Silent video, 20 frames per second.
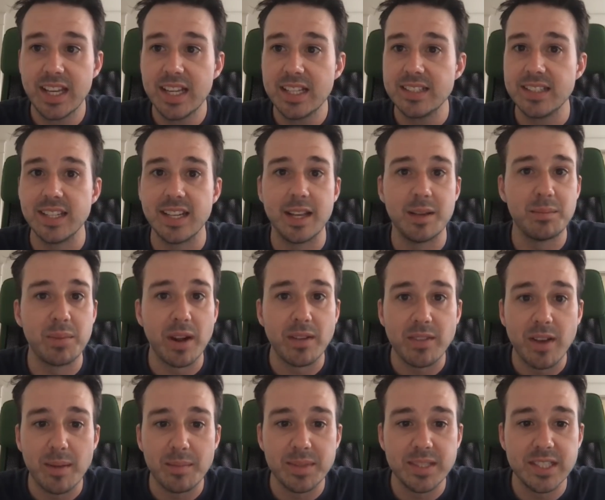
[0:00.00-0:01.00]
did improv
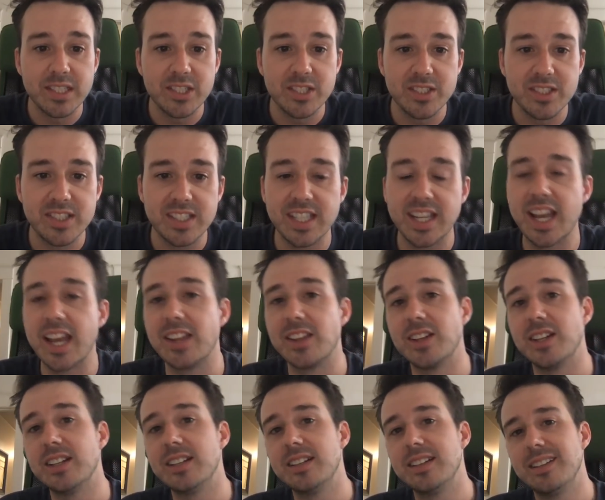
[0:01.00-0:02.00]
competitions
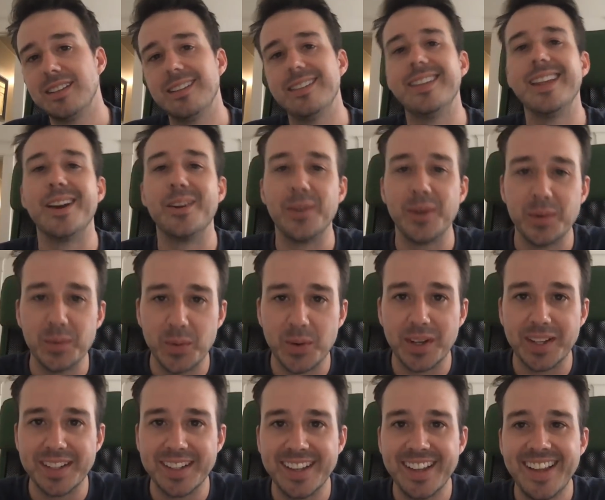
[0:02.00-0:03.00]
together that we
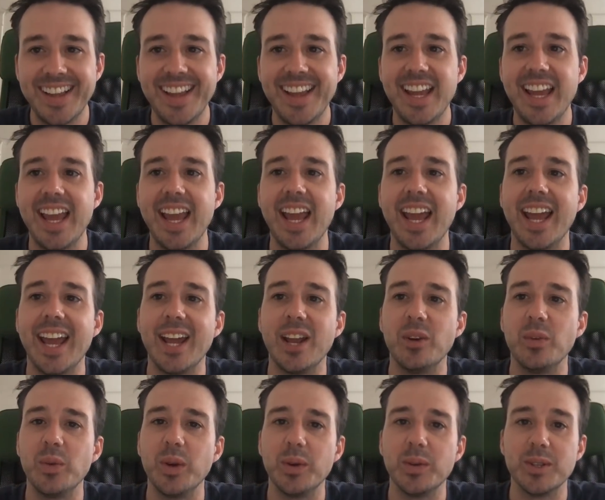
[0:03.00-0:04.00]
won,
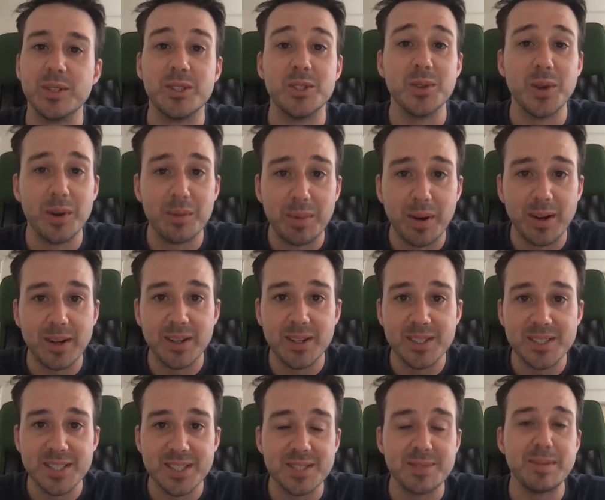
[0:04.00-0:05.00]
and we were duo
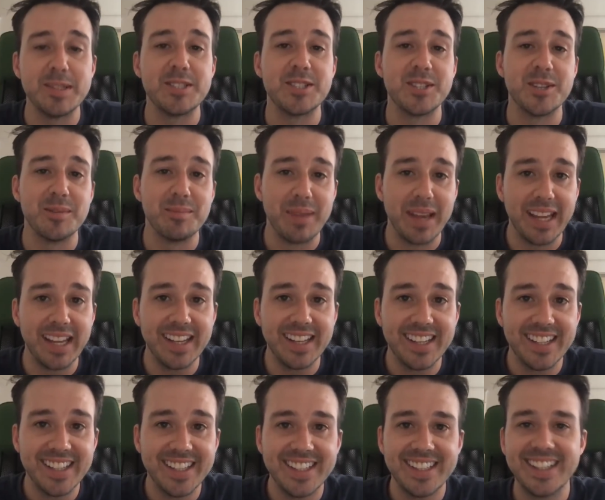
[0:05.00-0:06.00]
partners in speech and debate.
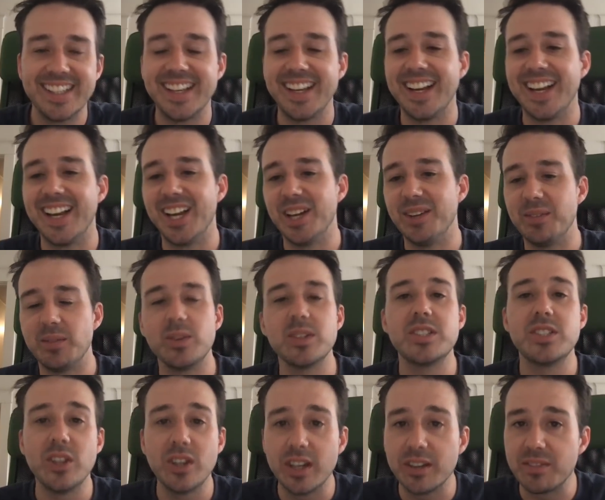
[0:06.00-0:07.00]
We're
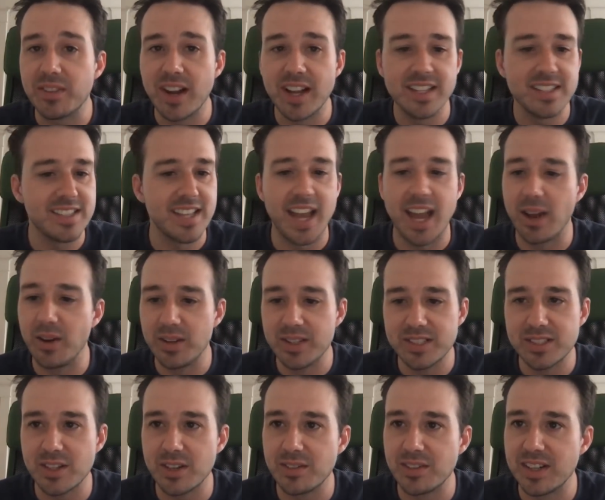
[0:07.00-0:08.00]
still good friends. I
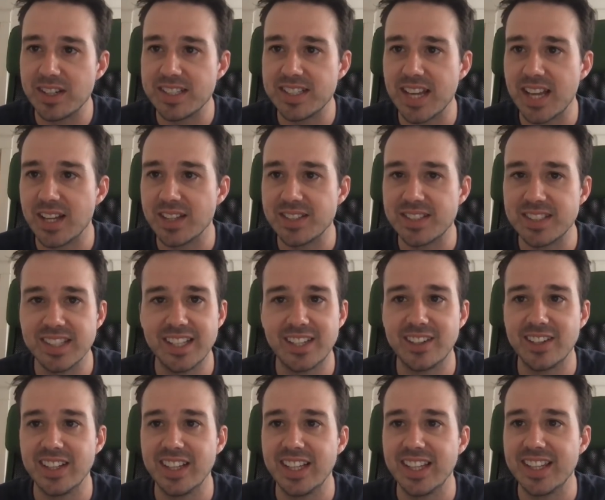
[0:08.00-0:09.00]
was over at his house
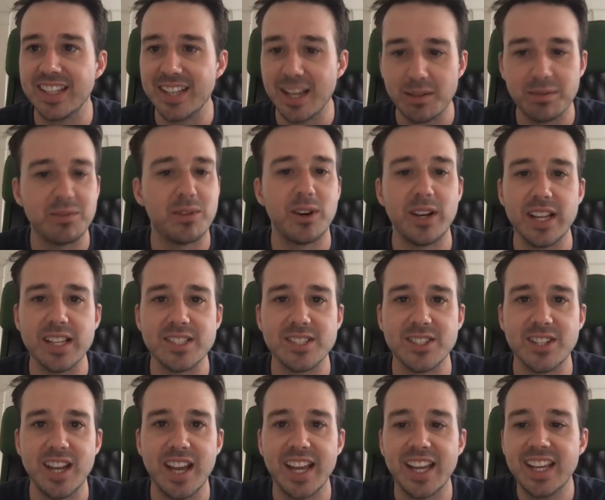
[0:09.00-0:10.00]
literally the day before
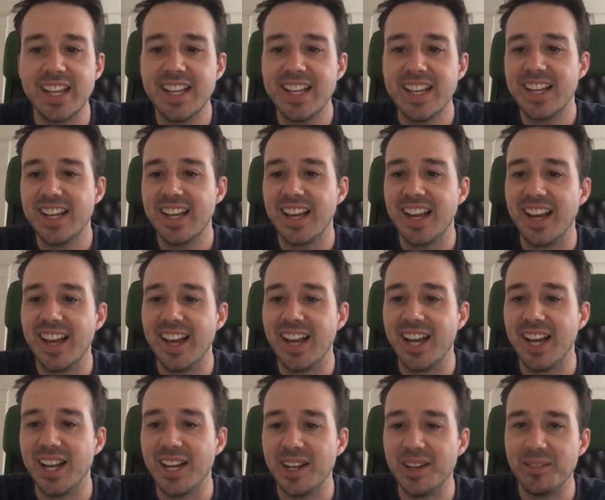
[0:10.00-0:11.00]
yesterday.
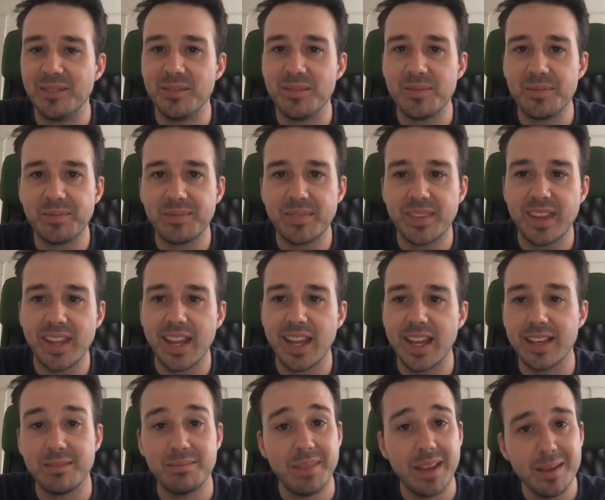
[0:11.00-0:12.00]

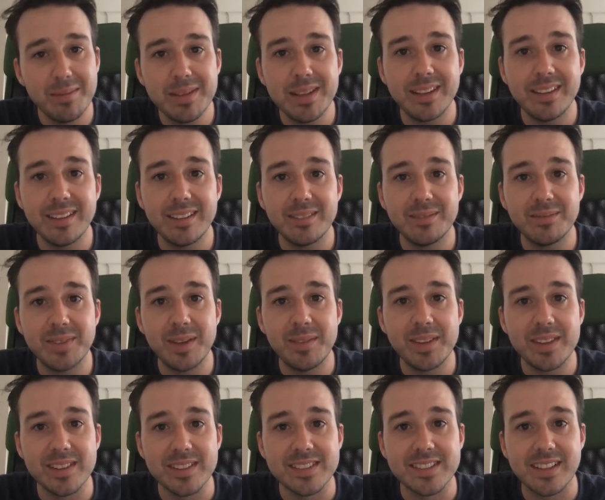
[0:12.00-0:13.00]
And maybe
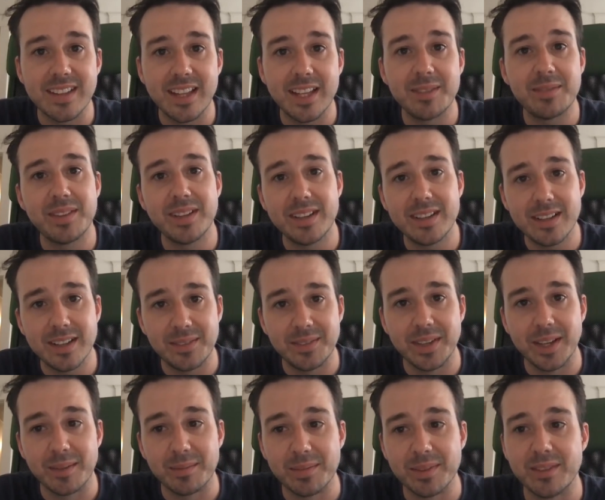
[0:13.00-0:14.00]
there's a collab there coming
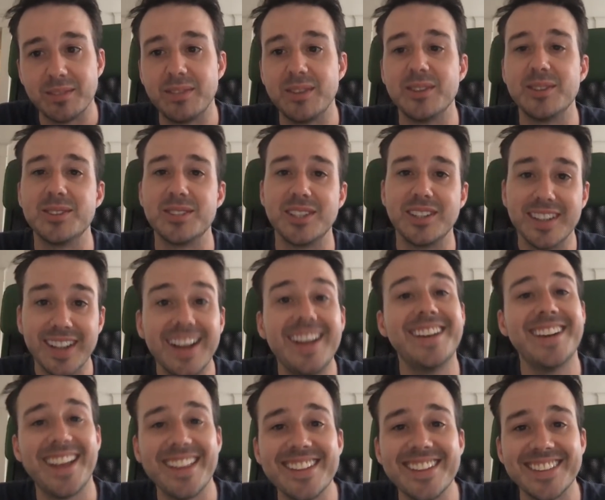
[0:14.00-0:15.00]
up in the future.
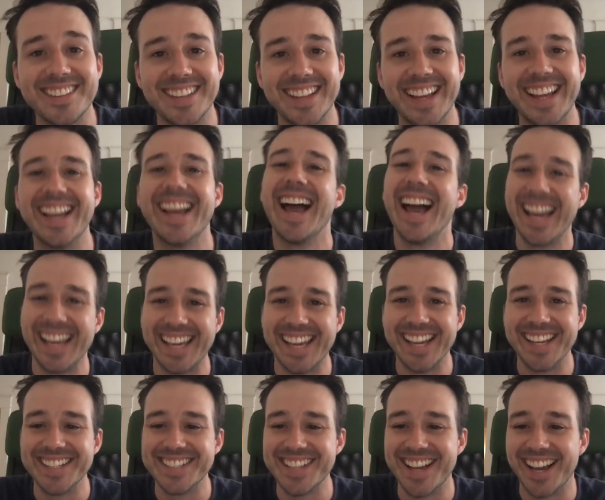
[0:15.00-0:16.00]
Another thing I
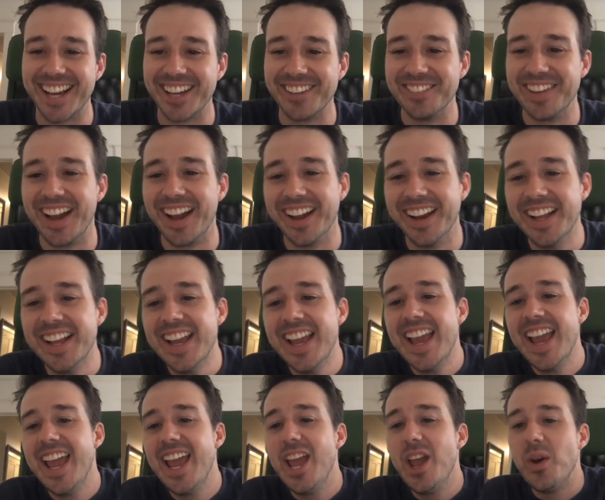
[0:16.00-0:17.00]
can't talk about.
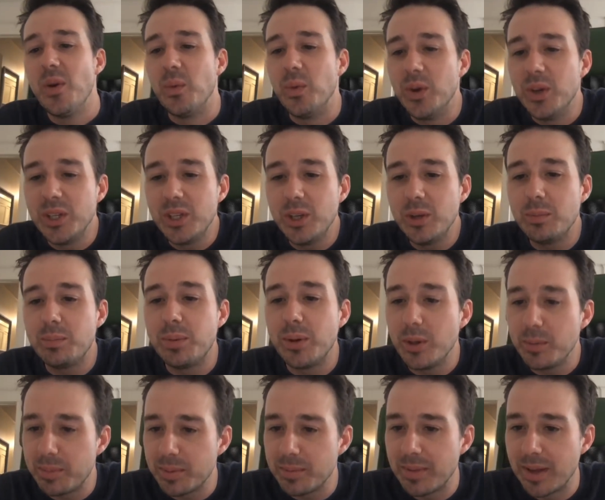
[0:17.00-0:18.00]
Will you
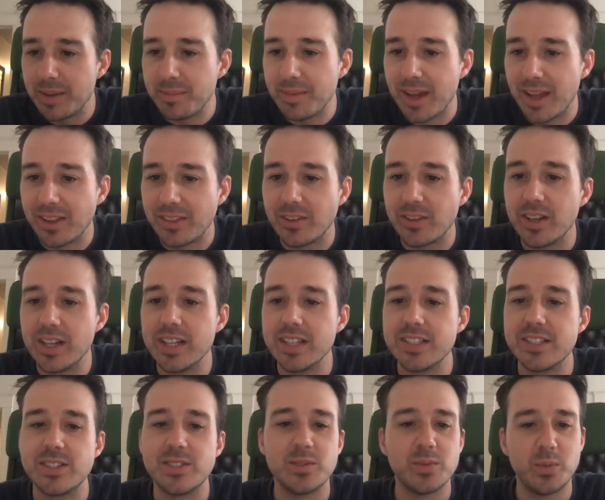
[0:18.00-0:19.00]
poop in my mouth,
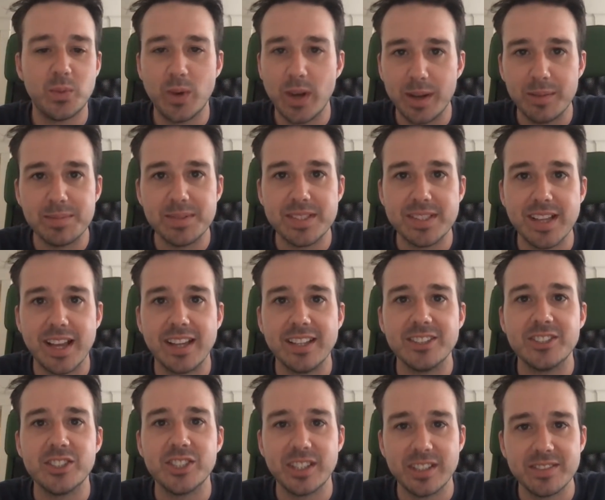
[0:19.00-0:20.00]
Chris? Whoops,
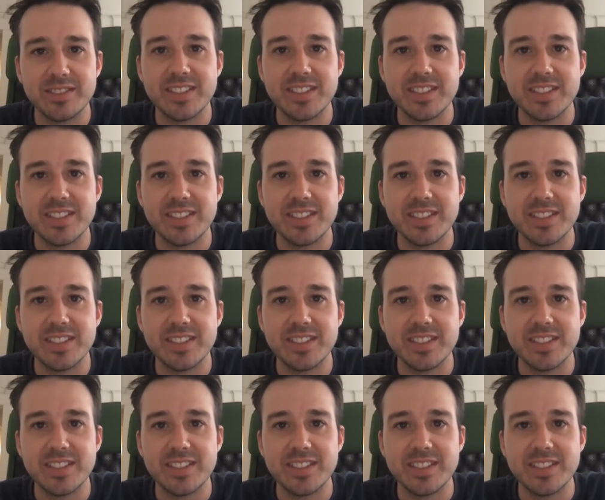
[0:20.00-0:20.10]
I should have